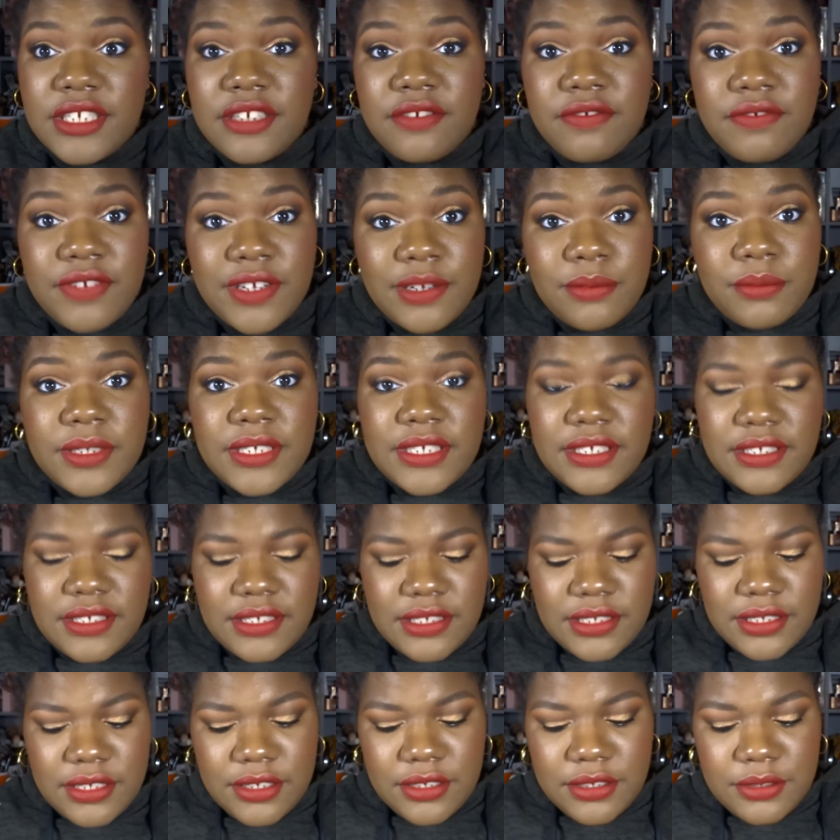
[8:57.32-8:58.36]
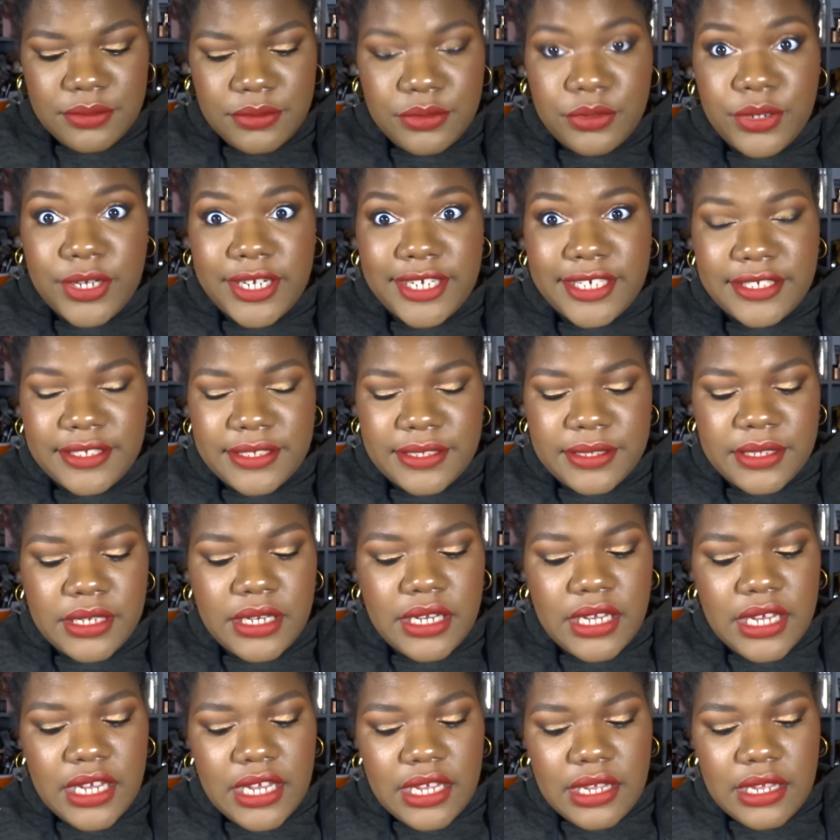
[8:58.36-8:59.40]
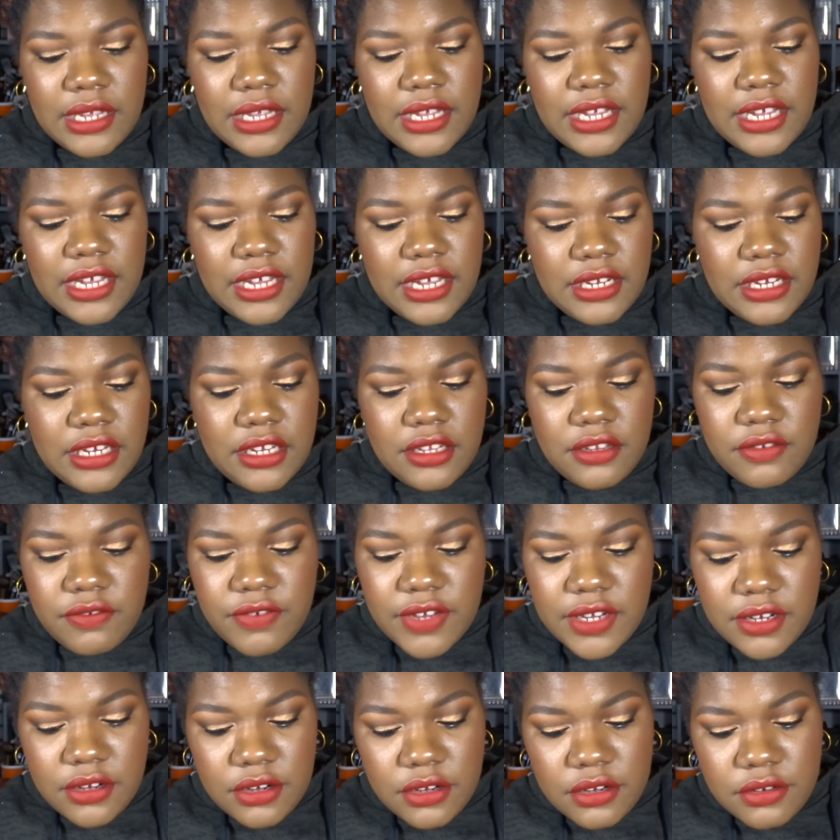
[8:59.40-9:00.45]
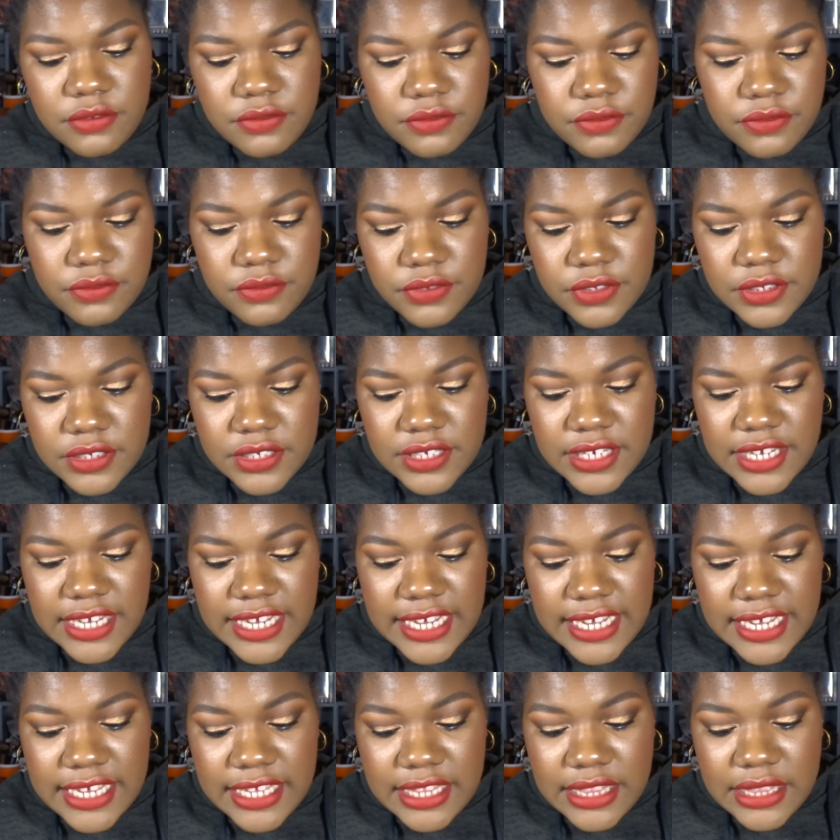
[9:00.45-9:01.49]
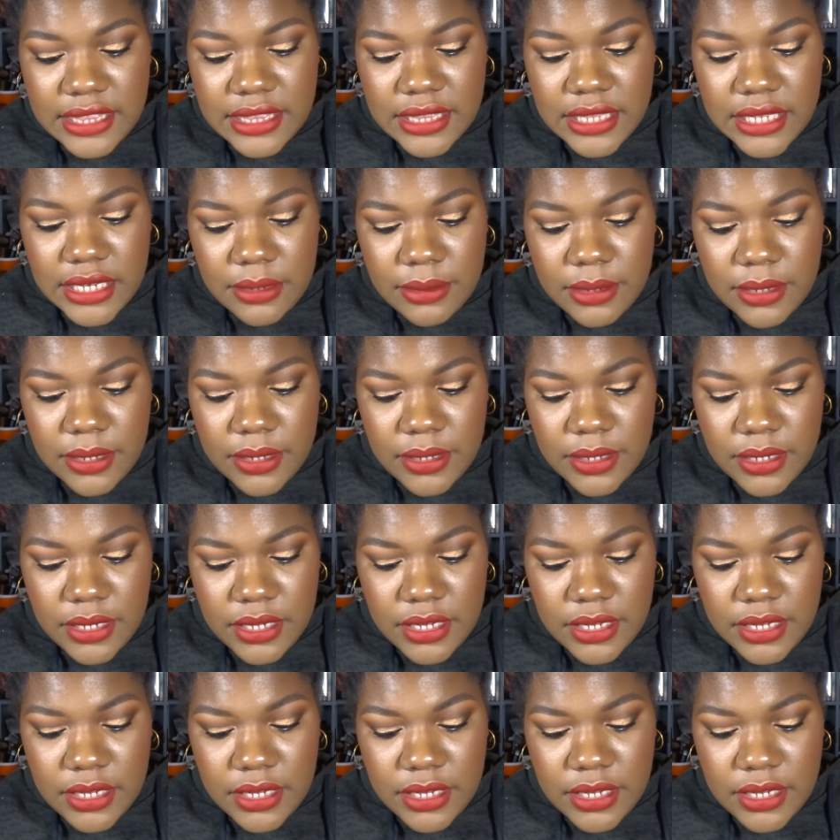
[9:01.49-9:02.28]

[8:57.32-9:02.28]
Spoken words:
filmed this twice and it fell off, and the